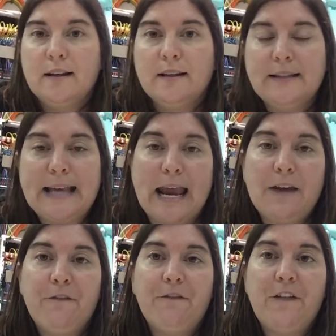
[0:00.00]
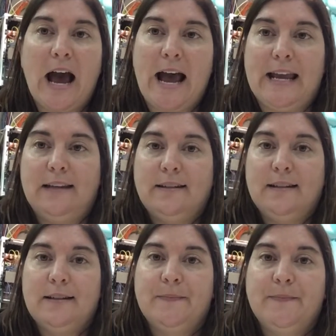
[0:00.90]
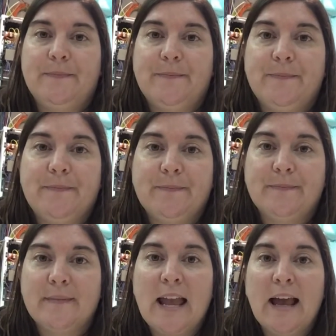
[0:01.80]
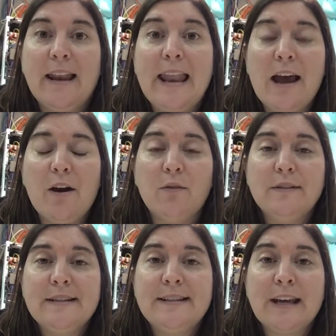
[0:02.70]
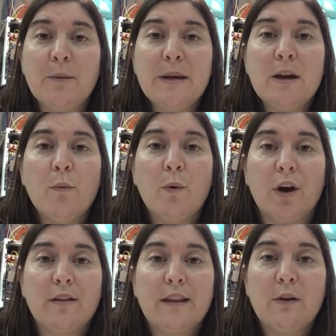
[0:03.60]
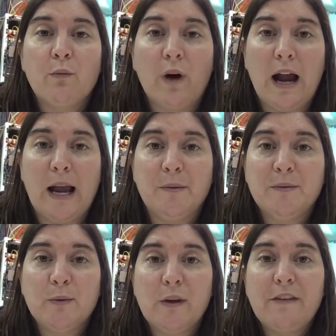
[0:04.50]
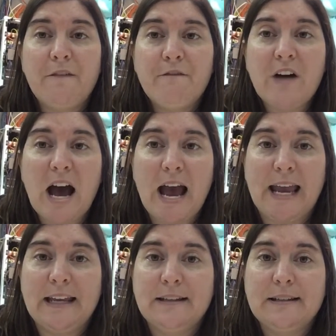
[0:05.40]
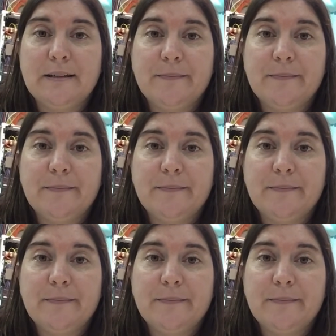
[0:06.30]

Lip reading: Say find. Now tell me a word that rhymes with find.